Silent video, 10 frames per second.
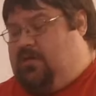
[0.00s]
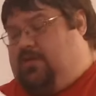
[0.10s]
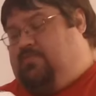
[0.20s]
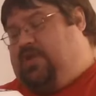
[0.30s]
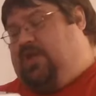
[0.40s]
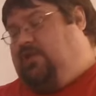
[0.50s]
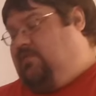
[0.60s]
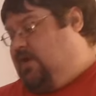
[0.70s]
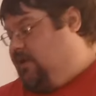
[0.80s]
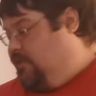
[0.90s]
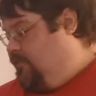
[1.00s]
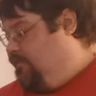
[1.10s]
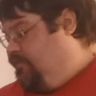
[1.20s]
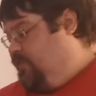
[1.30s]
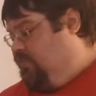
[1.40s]
But anyway,
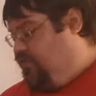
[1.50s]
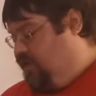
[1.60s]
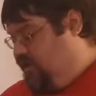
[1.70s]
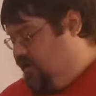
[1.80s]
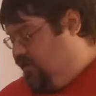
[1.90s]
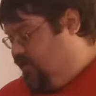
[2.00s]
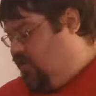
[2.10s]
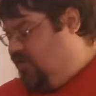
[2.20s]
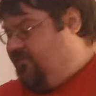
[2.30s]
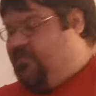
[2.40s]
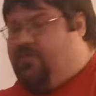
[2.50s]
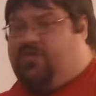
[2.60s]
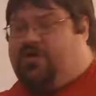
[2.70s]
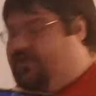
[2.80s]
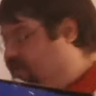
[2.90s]
pretty nice haul for the
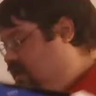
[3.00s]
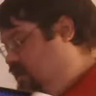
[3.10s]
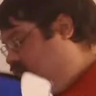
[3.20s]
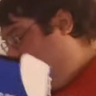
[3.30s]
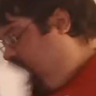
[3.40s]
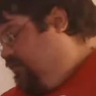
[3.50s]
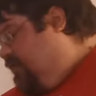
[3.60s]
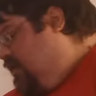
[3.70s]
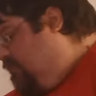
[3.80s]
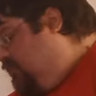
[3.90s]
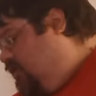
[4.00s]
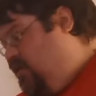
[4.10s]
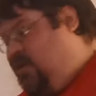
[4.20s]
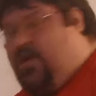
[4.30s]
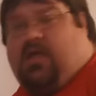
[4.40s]
$35 I spent.
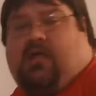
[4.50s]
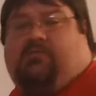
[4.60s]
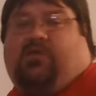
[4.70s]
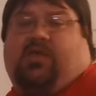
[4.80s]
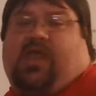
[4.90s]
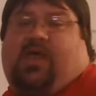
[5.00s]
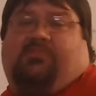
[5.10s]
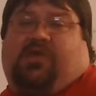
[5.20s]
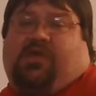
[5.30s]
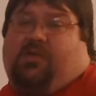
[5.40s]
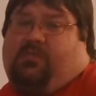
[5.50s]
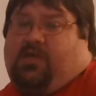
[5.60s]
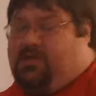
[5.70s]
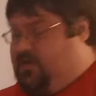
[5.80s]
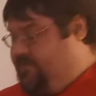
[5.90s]
I'm really happy. I
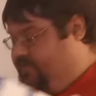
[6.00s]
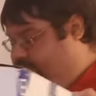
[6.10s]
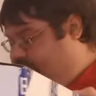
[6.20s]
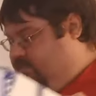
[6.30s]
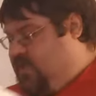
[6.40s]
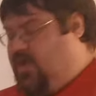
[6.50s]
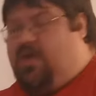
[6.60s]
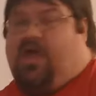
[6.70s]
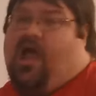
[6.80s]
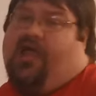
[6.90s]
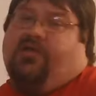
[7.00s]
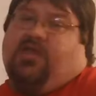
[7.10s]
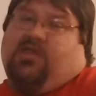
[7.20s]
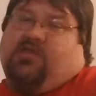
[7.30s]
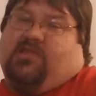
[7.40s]
mean, I
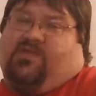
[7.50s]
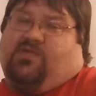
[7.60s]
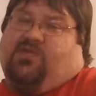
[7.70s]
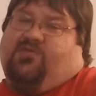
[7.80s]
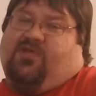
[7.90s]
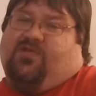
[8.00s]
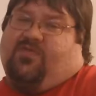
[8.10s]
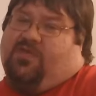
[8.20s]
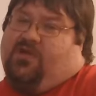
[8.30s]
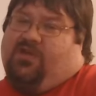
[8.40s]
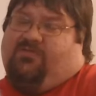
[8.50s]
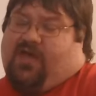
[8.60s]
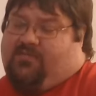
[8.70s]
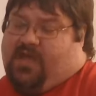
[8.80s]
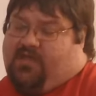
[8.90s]
couldn't get these 3 shirts for
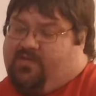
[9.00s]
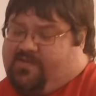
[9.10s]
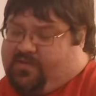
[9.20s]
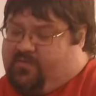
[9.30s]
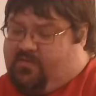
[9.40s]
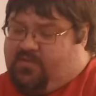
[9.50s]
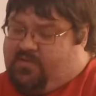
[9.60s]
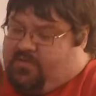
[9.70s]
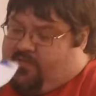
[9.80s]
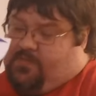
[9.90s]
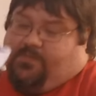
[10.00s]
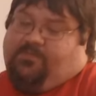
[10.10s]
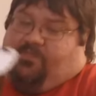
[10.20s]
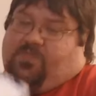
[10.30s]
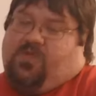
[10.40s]
$35, and
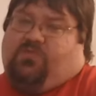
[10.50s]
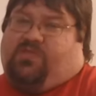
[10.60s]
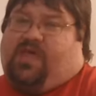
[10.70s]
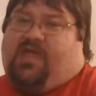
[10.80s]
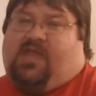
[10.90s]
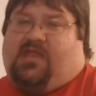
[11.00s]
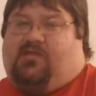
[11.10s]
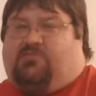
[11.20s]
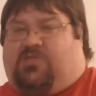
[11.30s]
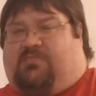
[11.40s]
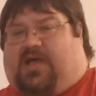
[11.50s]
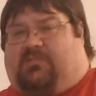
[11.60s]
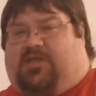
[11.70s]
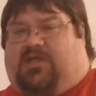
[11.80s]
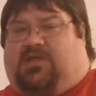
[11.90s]
we'll tie that in with the Bobby
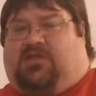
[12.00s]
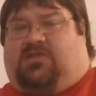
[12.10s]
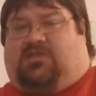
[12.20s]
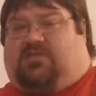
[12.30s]
Heenan